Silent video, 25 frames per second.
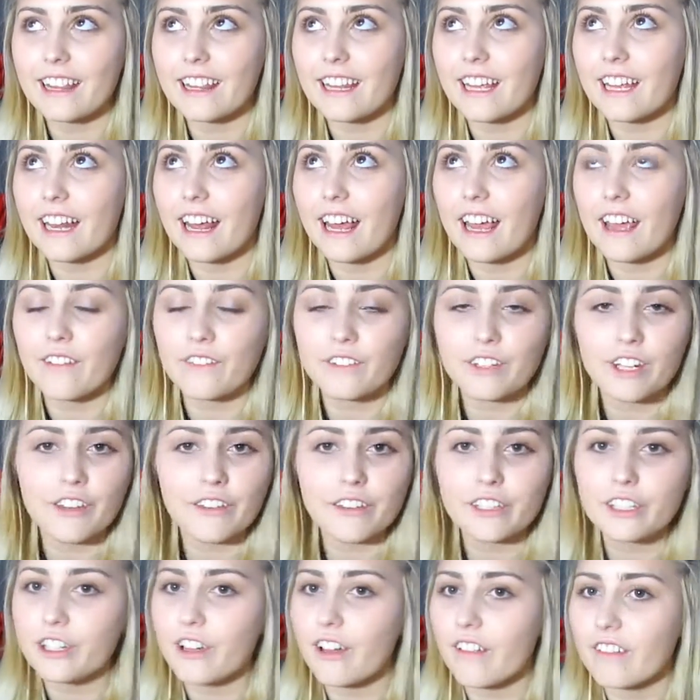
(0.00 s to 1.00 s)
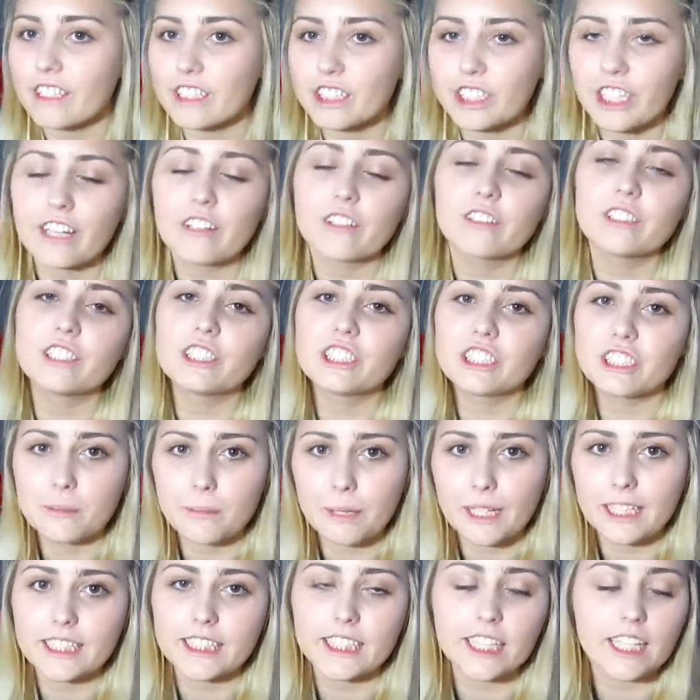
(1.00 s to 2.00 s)
and then every other girl on this channel is just
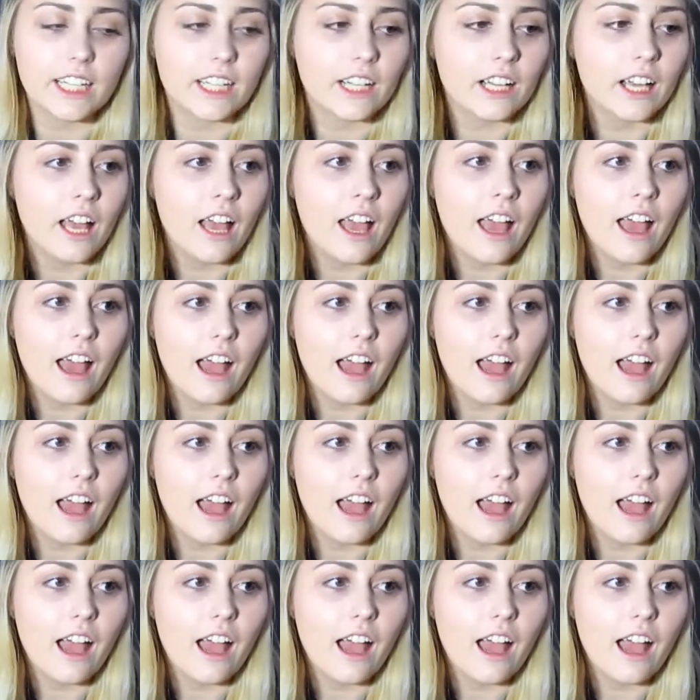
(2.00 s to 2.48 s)
amazing.